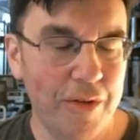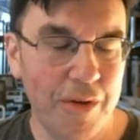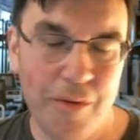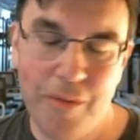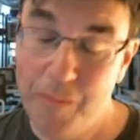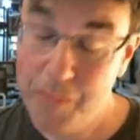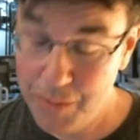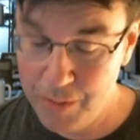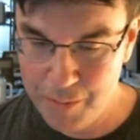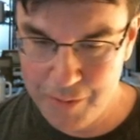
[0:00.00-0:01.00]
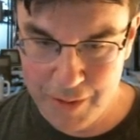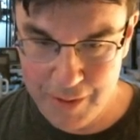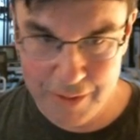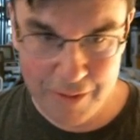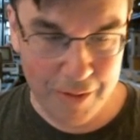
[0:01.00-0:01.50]
So
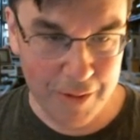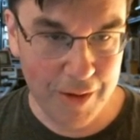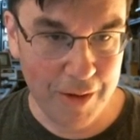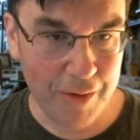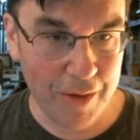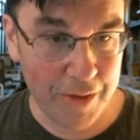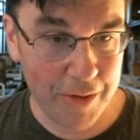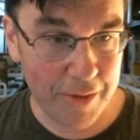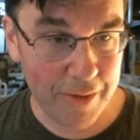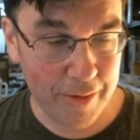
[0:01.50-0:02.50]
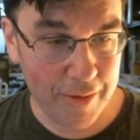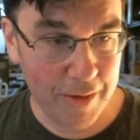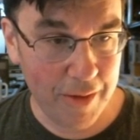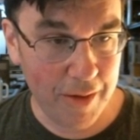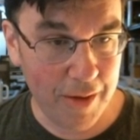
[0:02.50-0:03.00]
hopefully this should give us
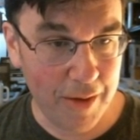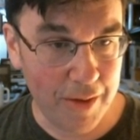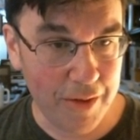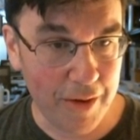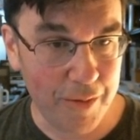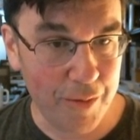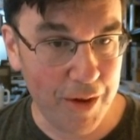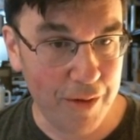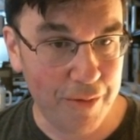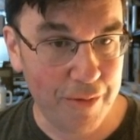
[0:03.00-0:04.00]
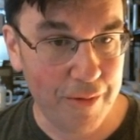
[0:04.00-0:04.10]
a sine wave